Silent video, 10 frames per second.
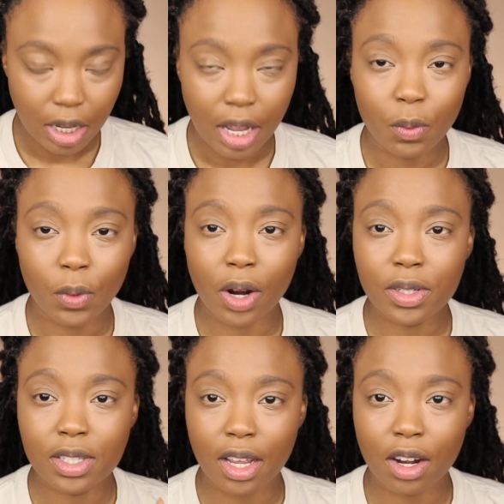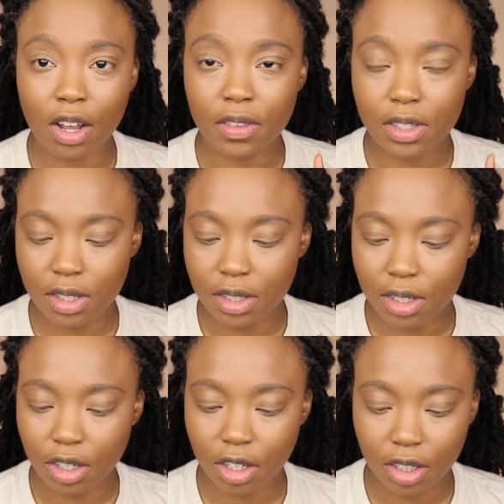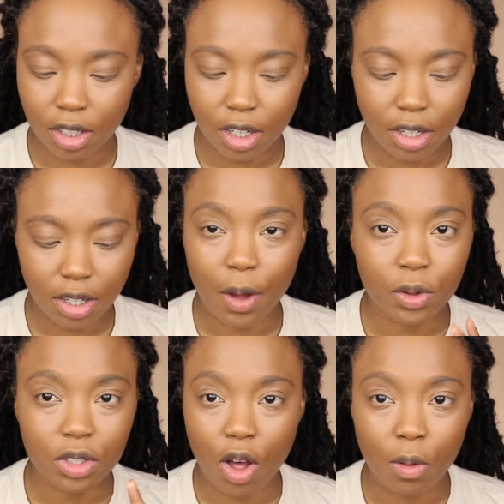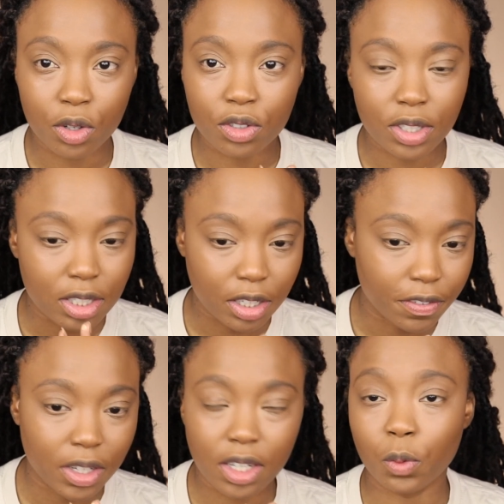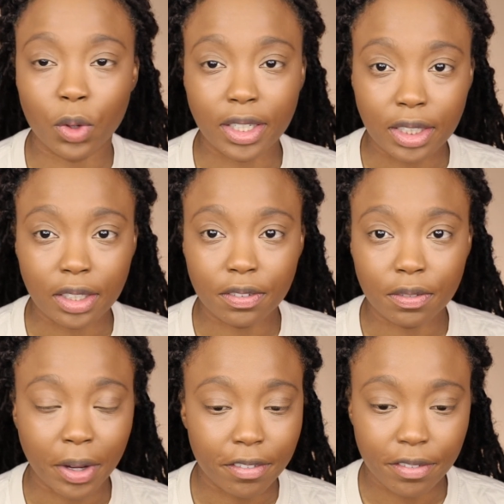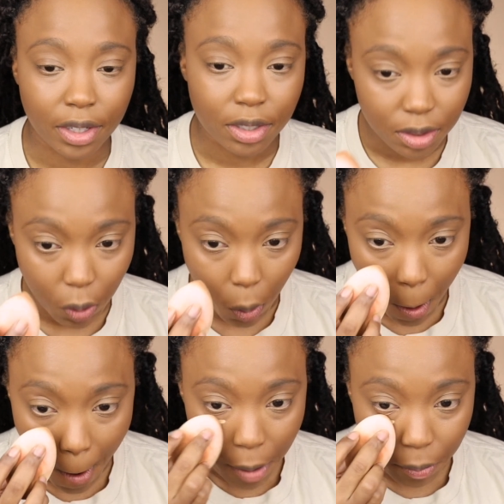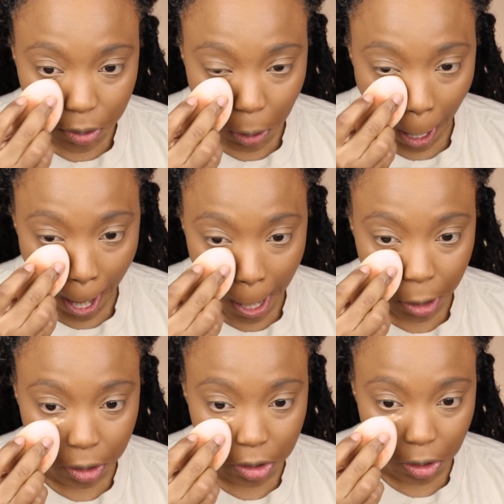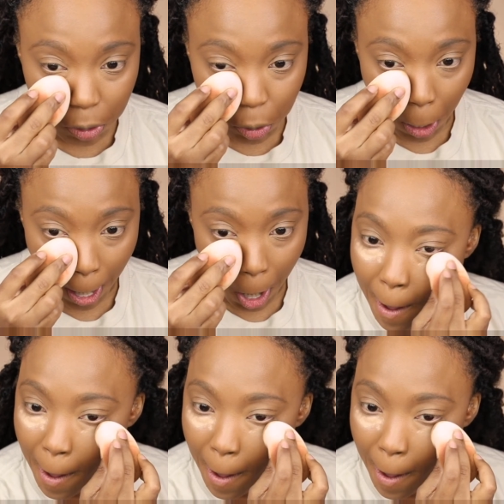And when I was taking off this concealer earlier, it was almost as if it didn't want to leave my face. So I'm gonna say the concealer is good.